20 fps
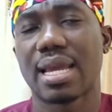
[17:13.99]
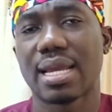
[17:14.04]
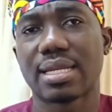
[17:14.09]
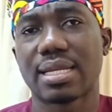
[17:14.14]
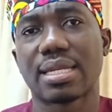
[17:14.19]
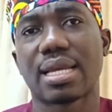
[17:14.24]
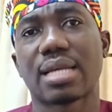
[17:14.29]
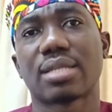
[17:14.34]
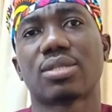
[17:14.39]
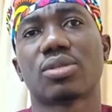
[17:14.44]

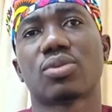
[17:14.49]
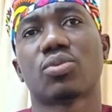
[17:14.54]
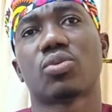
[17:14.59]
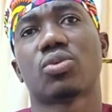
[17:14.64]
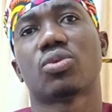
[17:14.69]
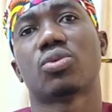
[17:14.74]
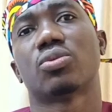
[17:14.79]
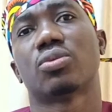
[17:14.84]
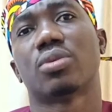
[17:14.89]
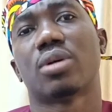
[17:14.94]
and that
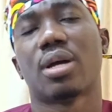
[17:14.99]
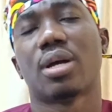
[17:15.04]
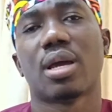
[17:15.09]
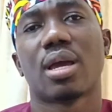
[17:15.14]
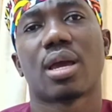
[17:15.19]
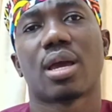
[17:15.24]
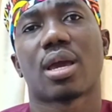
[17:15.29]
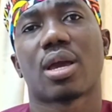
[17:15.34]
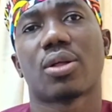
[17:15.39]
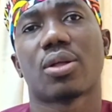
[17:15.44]
will
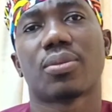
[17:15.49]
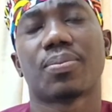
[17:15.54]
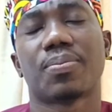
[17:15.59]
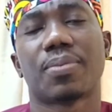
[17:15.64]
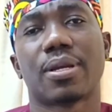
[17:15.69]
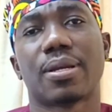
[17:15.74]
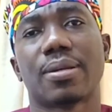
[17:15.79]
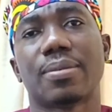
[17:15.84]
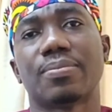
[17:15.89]
help